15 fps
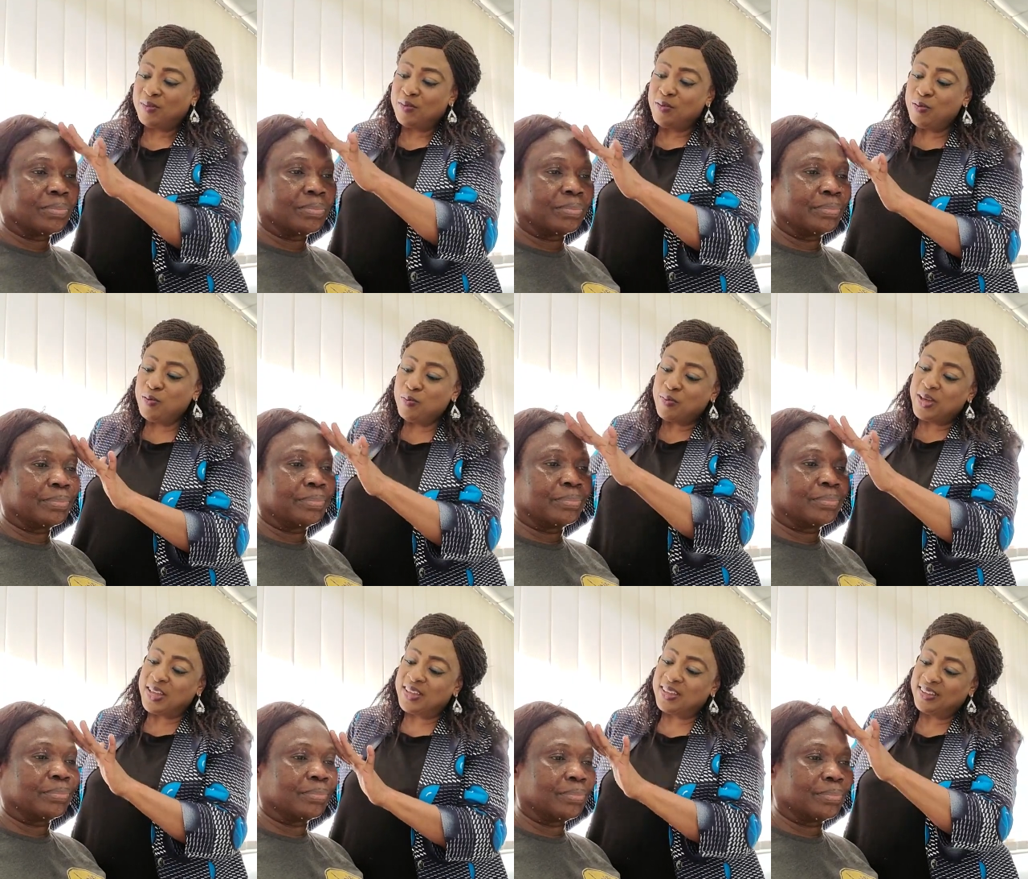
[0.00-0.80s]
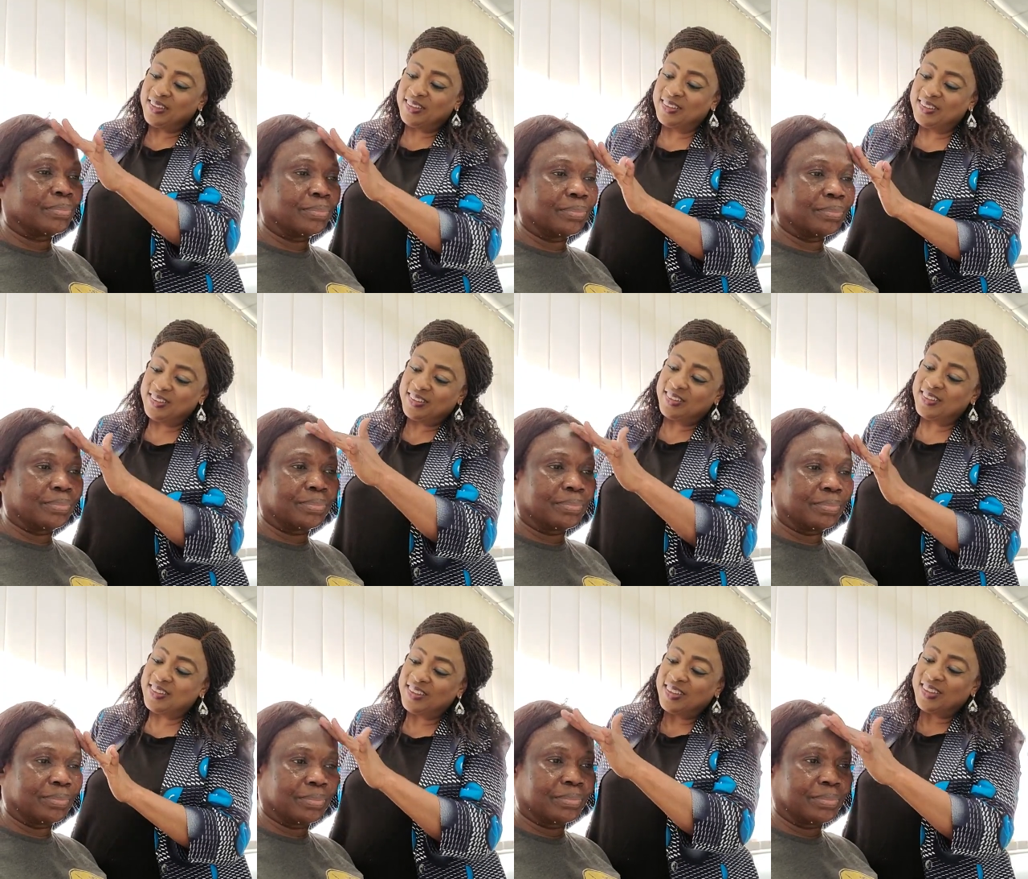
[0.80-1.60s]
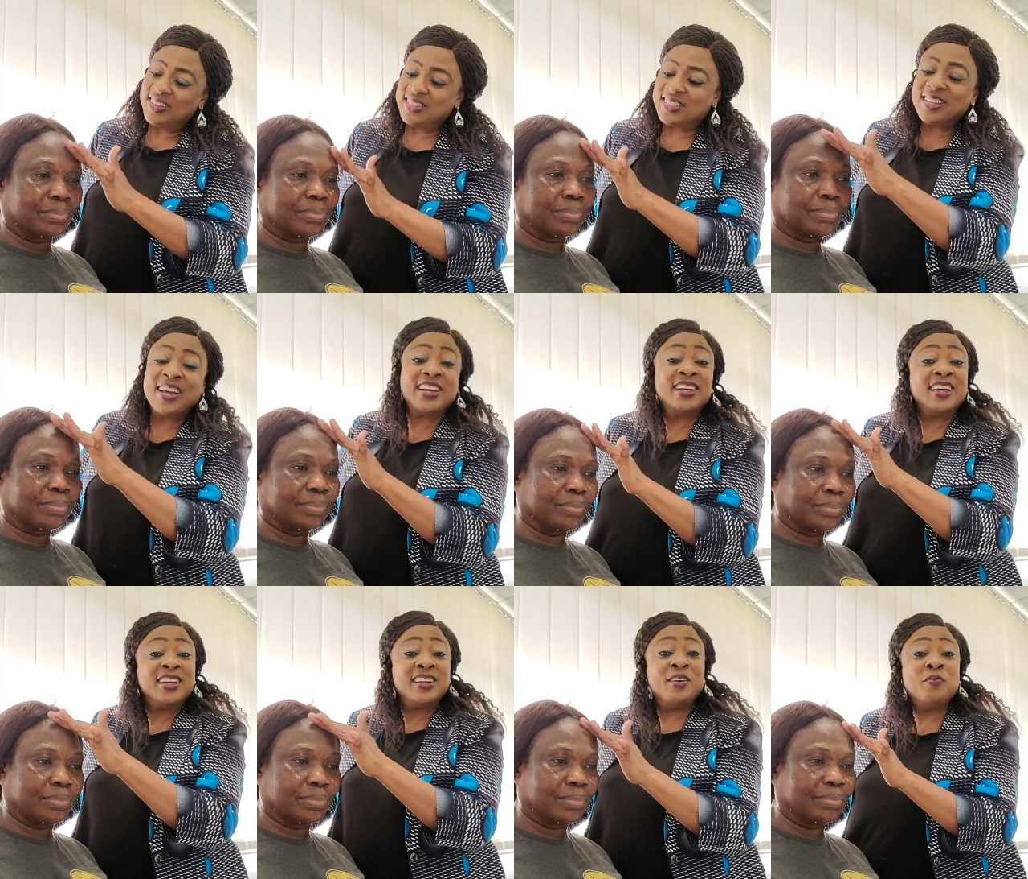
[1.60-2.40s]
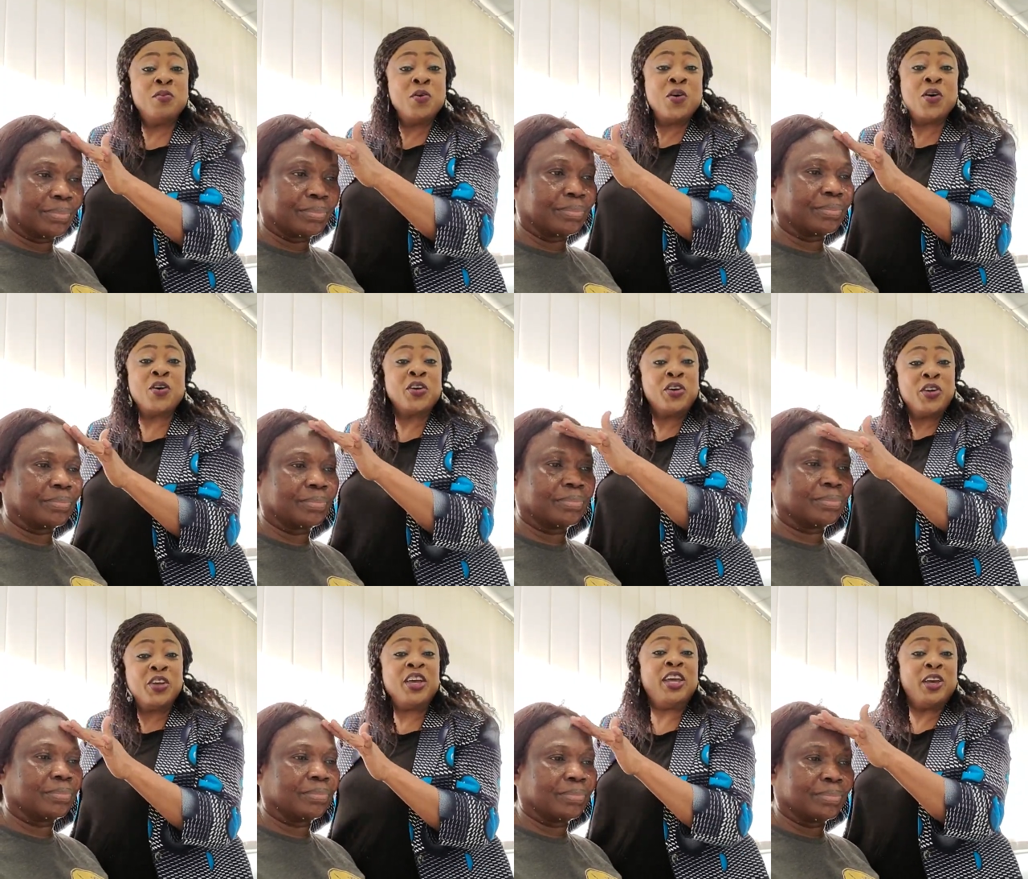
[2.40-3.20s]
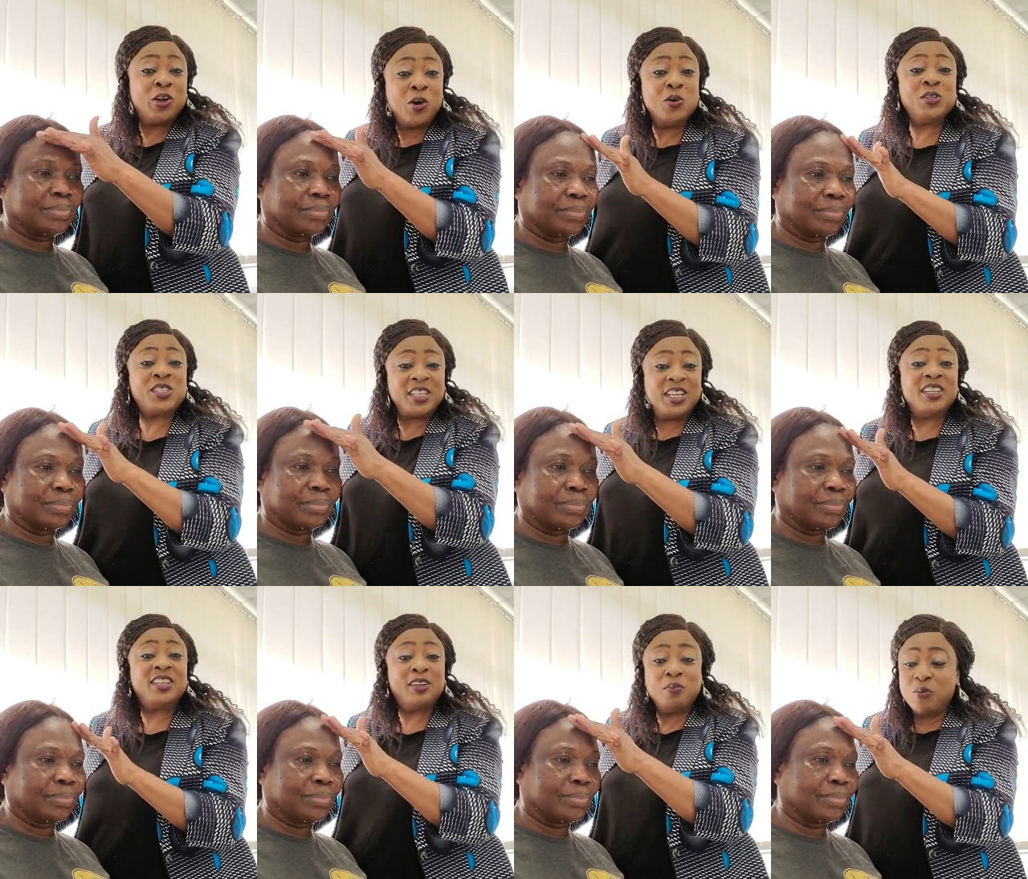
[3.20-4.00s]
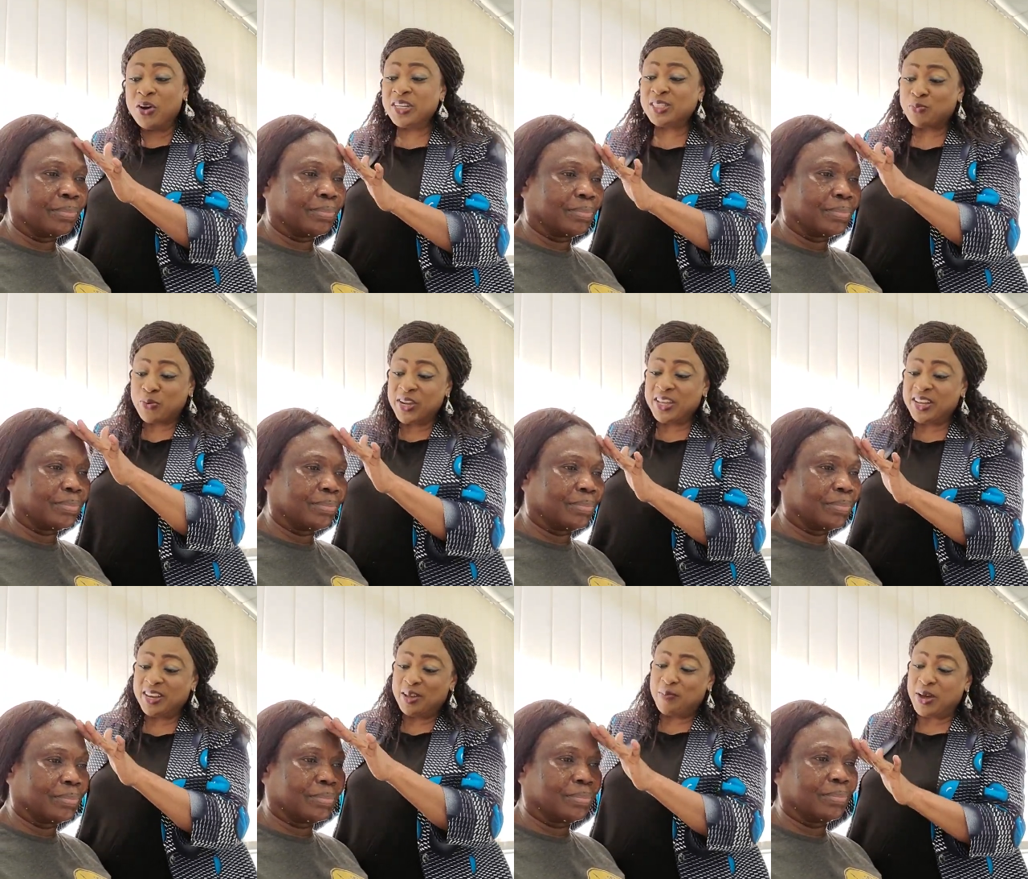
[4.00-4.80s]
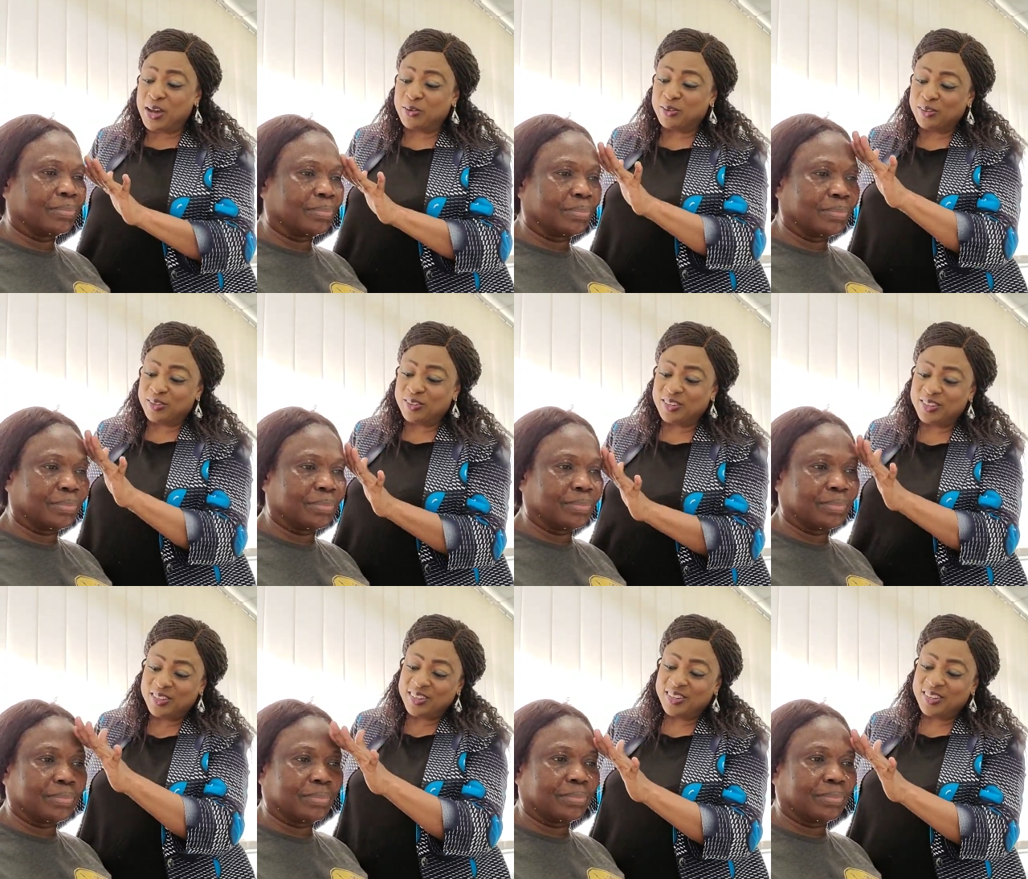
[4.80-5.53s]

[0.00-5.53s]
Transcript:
Speaker 1: Oh my. It's like the more it goes in, the more it's bringing them out. Mm.